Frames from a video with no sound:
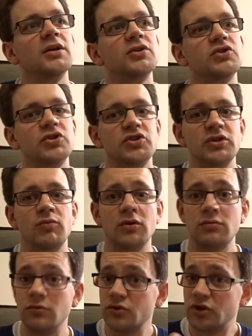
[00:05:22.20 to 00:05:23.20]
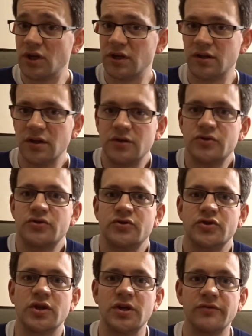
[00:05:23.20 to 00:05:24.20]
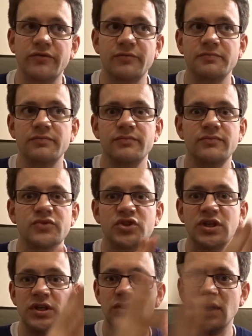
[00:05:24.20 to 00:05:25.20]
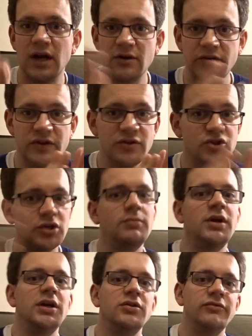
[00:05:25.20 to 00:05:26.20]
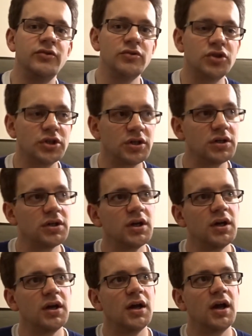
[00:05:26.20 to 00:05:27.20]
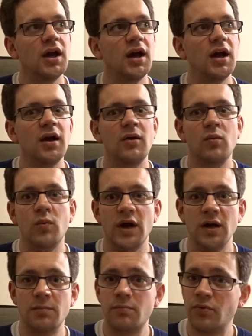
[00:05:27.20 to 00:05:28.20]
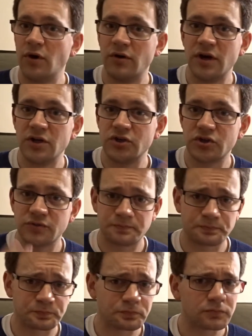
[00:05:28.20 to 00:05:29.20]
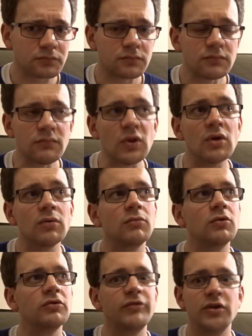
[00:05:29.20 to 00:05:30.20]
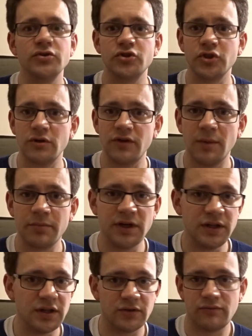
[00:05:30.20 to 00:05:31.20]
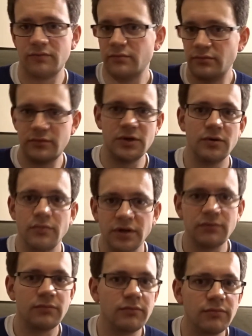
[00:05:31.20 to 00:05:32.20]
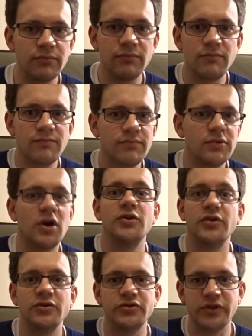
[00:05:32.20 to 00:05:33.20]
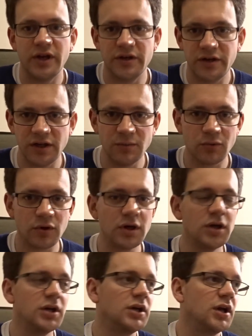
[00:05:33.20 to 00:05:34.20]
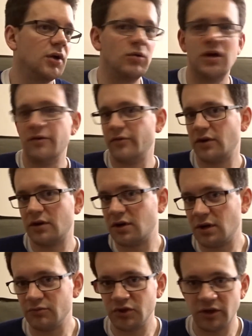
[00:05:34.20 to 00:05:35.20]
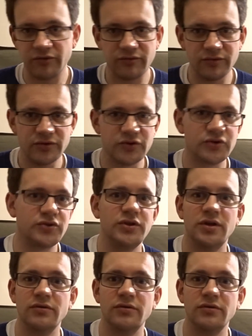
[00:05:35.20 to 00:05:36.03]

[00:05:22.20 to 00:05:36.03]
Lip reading: So they said, well, it looks like there's this kind of singularity somewhere in the future where progress will advance so rapidly that we can't understand it anymore, and whatever comes afterwards